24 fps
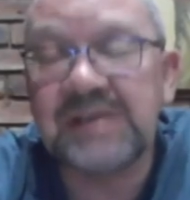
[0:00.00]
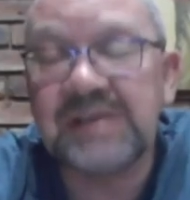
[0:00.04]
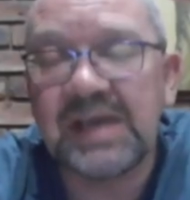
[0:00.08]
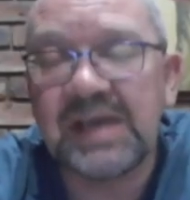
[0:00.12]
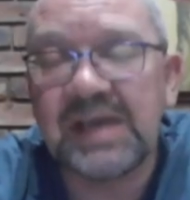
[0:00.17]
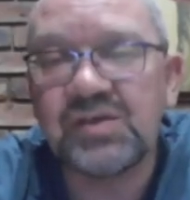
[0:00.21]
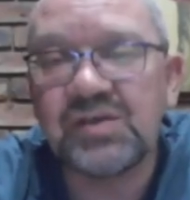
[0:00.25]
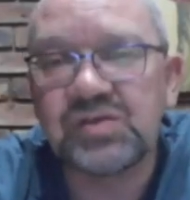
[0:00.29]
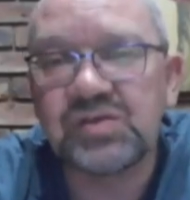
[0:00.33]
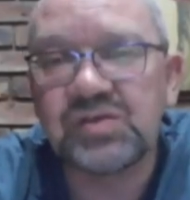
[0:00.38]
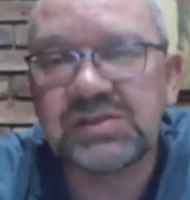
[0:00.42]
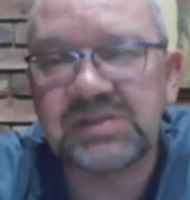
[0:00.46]

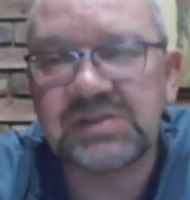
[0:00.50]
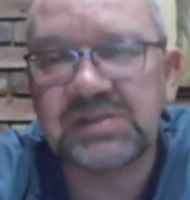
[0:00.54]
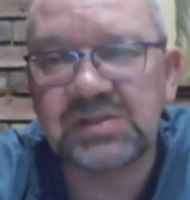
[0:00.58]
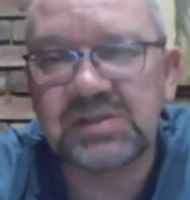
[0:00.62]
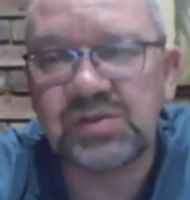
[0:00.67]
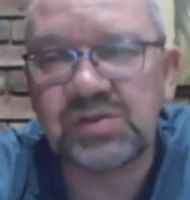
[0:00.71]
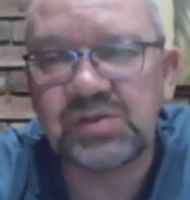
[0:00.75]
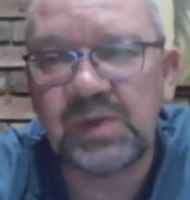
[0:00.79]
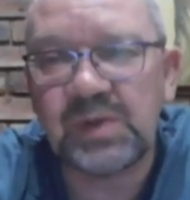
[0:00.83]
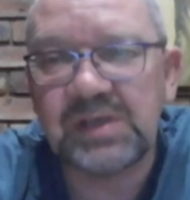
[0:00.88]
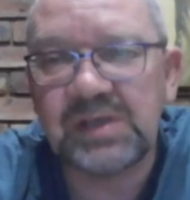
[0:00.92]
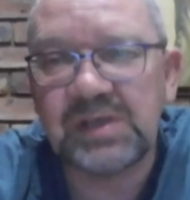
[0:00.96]
dangerous
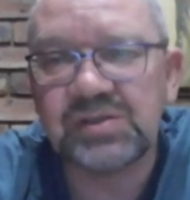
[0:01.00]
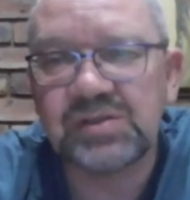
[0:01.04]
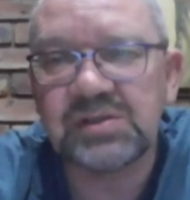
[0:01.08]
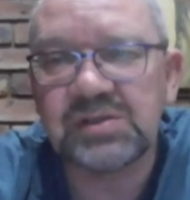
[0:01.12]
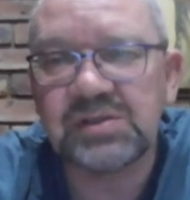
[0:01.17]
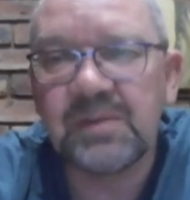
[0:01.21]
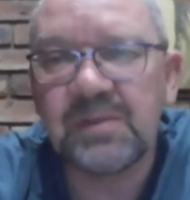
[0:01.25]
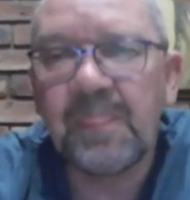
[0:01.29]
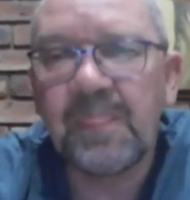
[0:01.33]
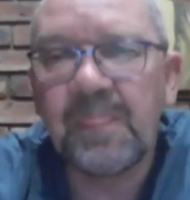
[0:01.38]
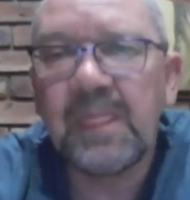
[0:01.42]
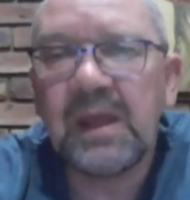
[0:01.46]

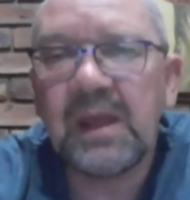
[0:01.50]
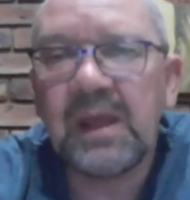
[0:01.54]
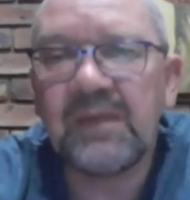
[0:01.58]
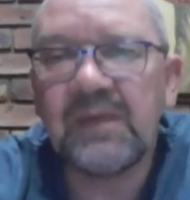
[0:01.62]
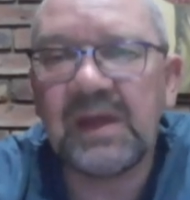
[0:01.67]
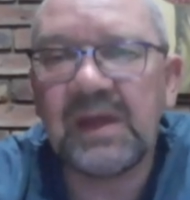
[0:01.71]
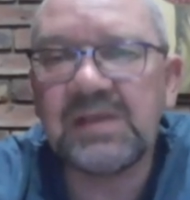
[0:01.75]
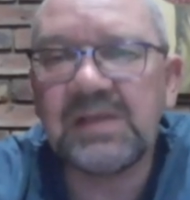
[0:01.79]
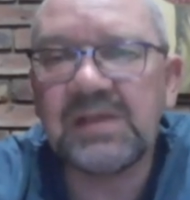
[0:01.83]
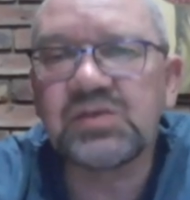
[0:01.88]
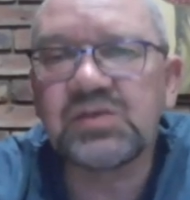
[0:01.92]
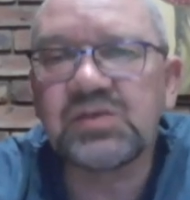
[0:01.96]
situation. And
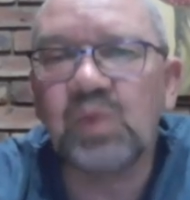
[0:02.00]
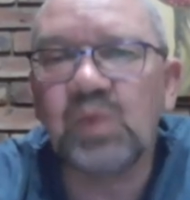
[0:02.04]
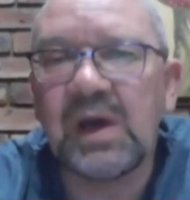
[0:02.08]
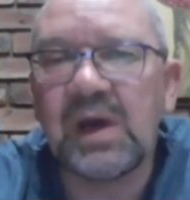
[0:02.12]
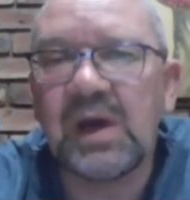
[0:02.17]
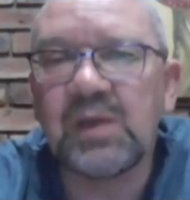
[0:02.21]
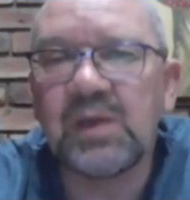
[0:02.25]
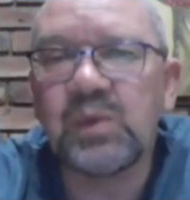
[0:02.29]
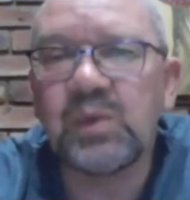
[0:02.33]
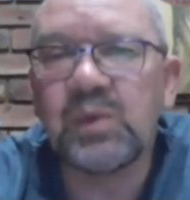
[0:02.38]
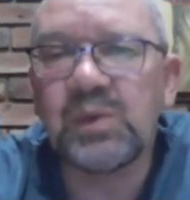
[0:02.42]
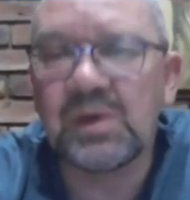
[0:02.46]
that is
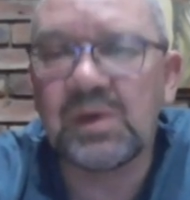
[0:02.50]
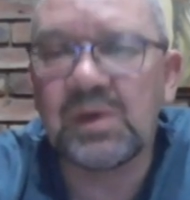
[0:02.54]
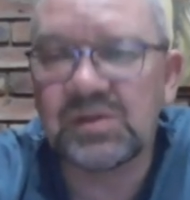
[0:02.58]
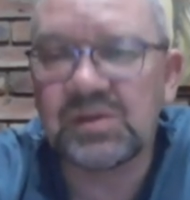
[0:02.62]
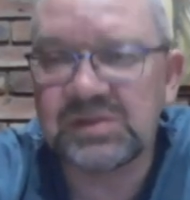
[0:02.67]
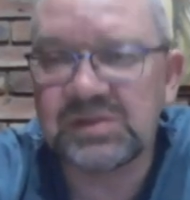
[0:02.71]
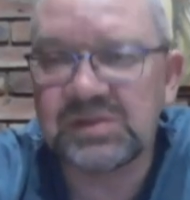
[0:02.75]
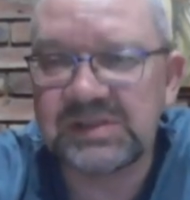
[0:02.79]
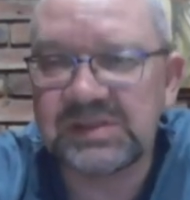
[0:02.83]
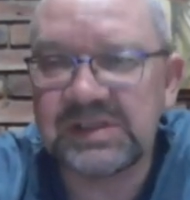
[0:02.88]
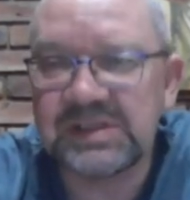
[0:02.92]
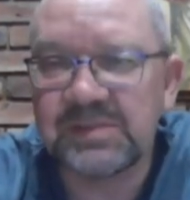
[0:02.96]
why we want
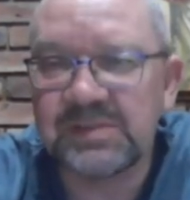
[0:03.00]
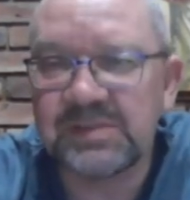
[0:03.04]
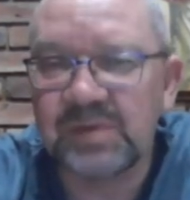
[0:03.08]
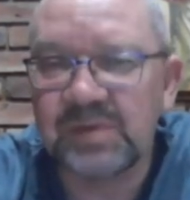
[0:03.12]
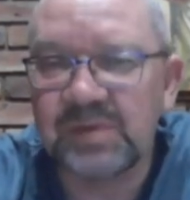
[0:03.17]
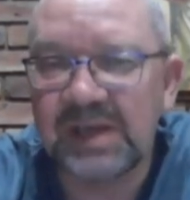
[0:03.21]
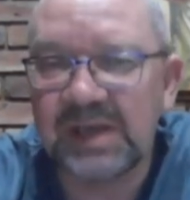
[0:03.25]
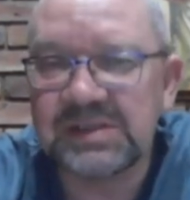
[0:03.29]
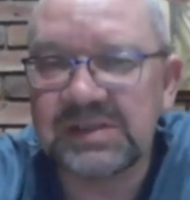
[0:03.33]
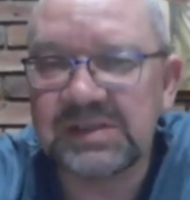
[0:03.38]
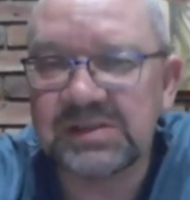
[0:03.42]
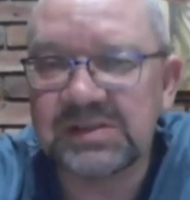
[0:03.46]
to see them
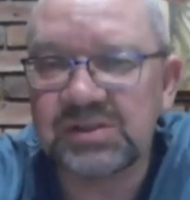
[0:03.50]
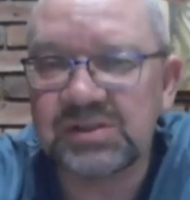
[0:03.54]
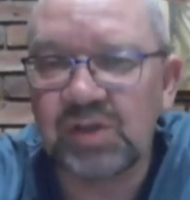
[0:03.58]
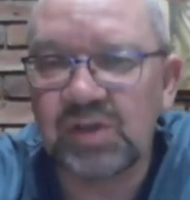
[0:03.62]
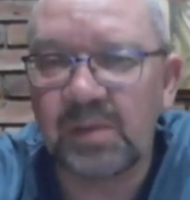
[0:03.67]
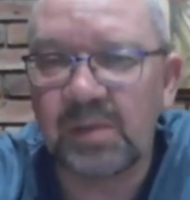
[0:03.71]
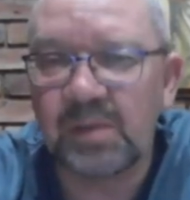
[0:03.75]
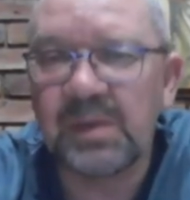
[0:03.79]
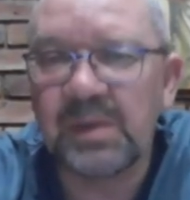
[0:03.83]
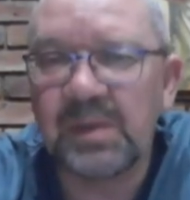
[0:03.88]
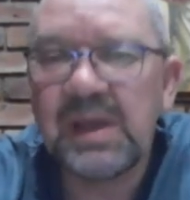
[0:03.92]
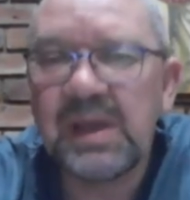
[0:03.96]
right at the
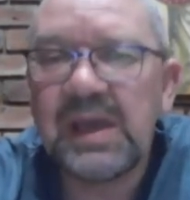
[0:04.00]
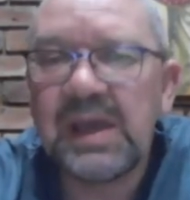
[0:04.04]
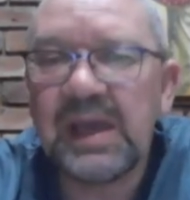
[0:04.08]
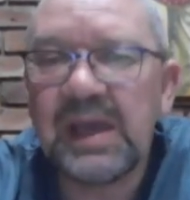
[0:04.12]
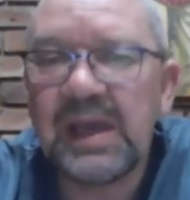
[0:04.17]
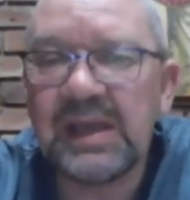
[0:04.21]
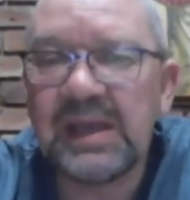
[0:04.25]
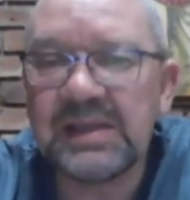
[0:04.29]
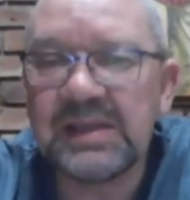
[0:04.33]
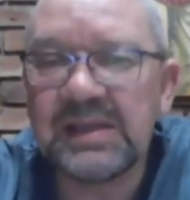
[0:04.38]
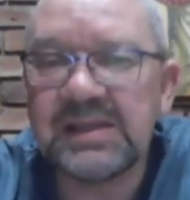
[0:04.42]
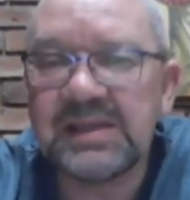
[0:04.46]
top.
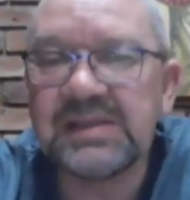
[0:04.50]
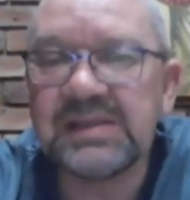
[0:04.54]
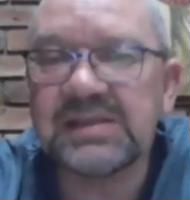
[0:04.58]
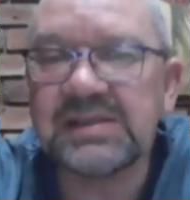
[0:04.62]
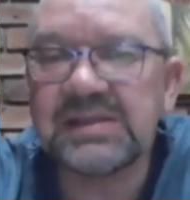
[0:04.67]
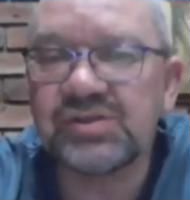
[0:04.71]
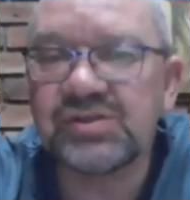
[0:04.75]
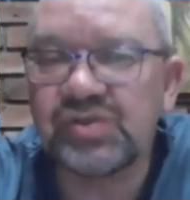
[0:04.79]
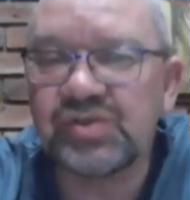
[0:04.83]
And I think there's